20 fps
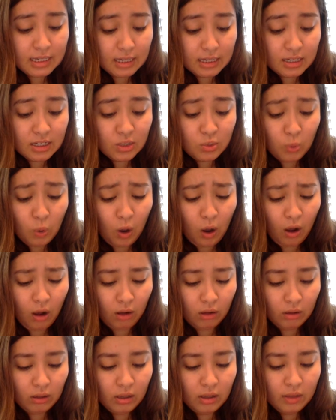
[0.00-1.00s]
as he had done his
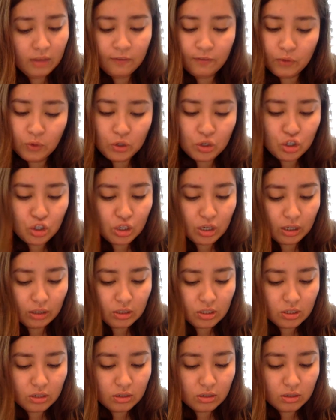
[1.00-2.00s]
wall, the food
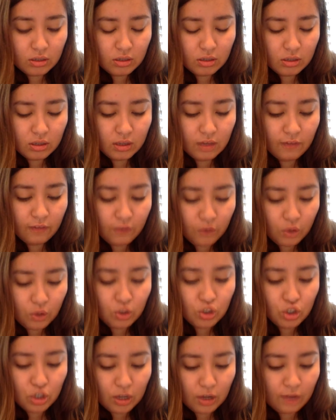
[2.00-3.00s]

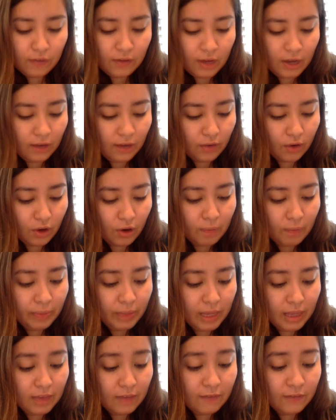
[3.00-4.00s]
shelf
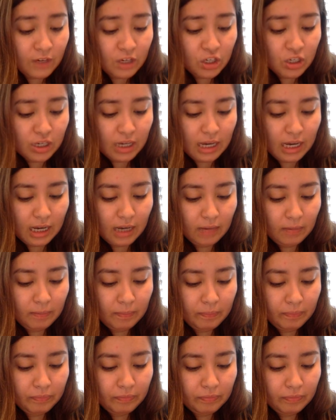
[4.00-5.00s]
cover, and the fish
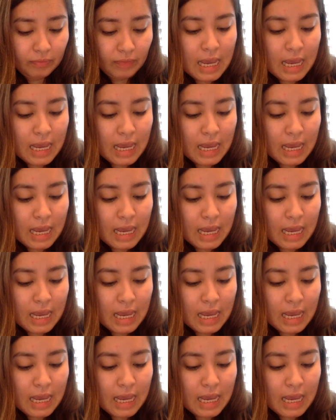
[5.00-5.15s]
gate.